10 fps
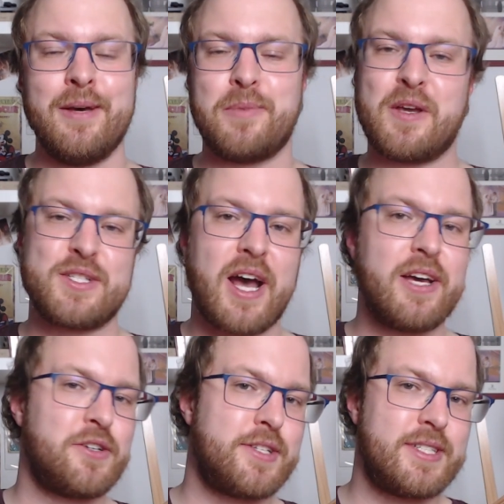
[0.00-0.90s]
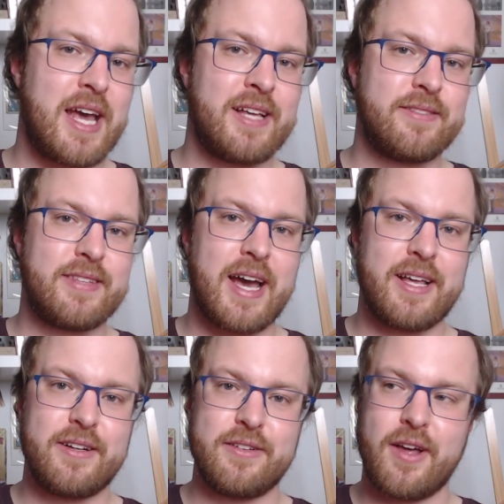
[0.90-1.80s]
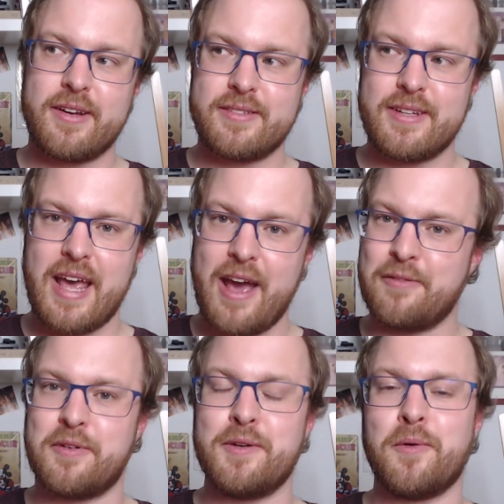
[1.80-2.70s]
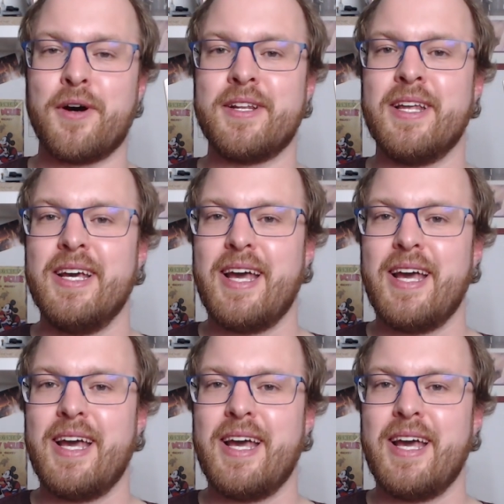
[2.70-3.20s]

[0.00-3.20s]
because I understand that not everyone